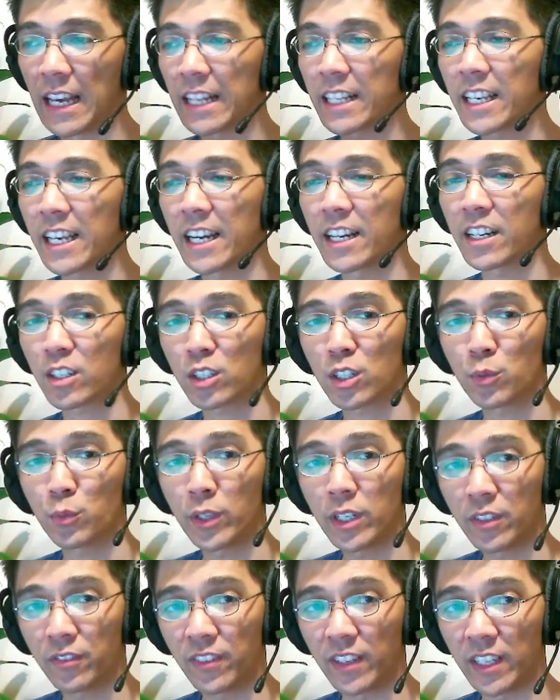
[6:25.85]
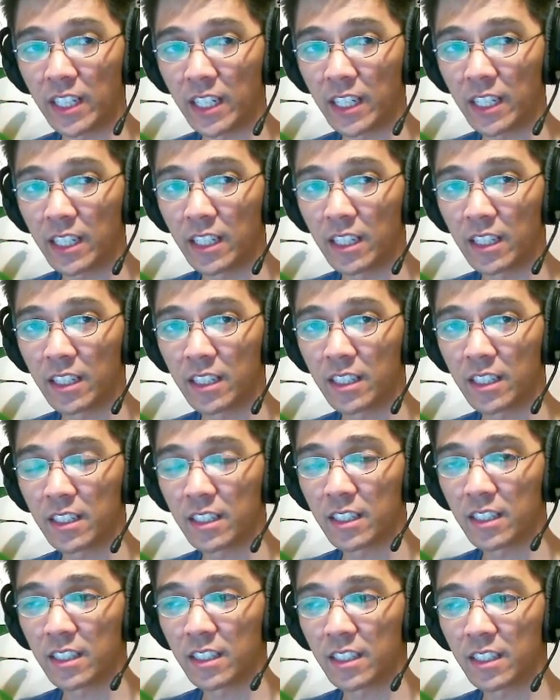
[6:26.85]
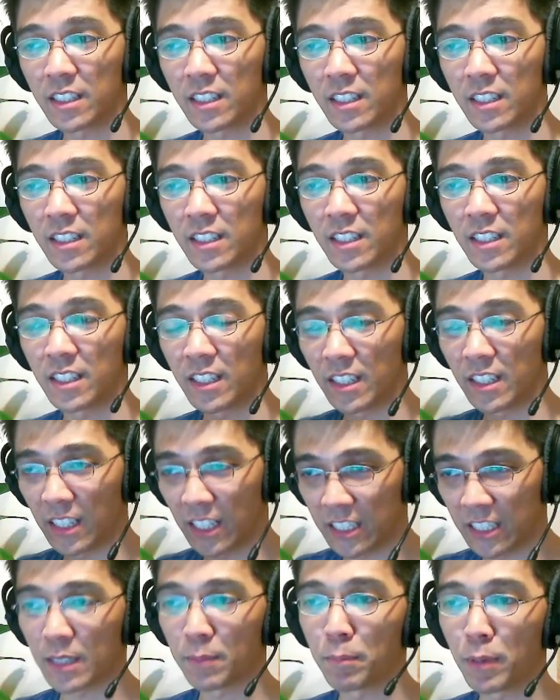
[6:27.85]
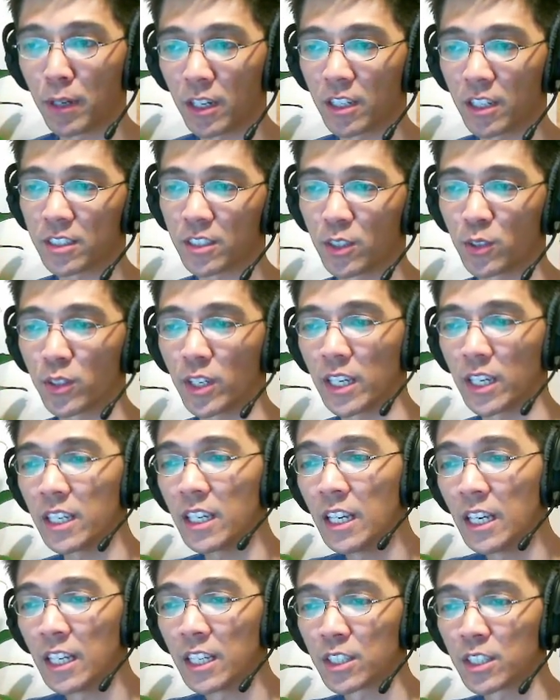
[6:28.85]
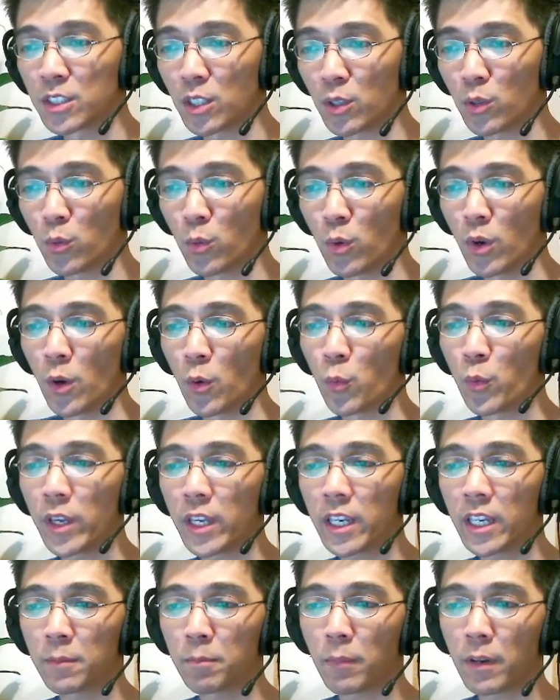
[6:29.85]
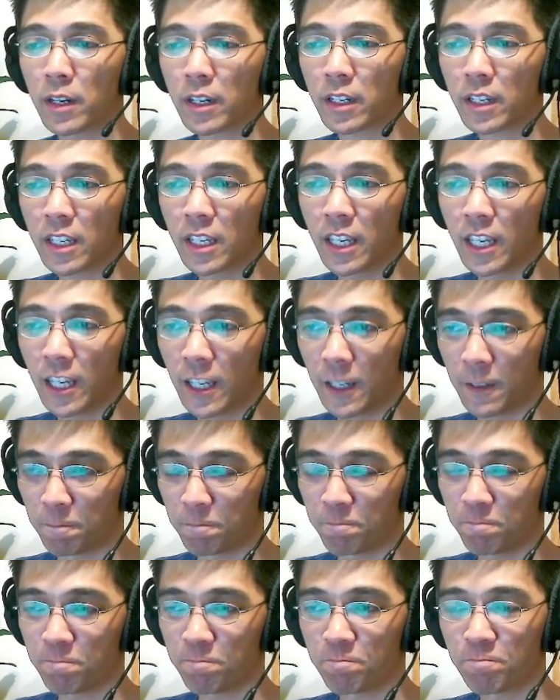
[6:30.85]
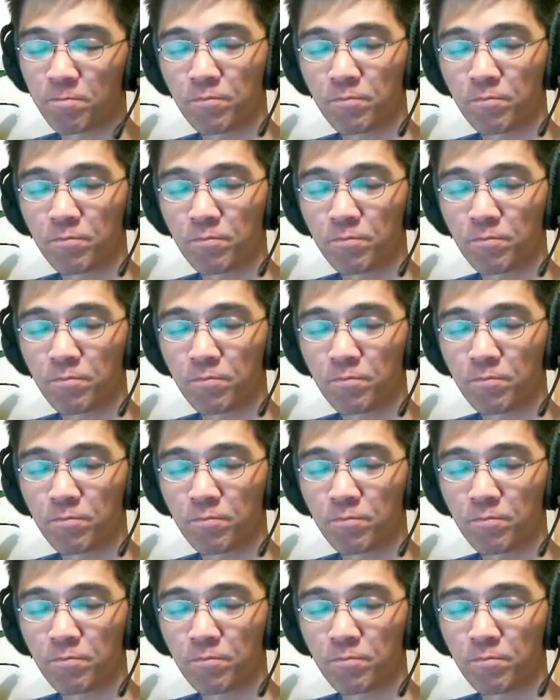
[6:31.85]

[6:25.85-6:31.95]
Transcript: character we defeated is a boss. Okay, so we can mark him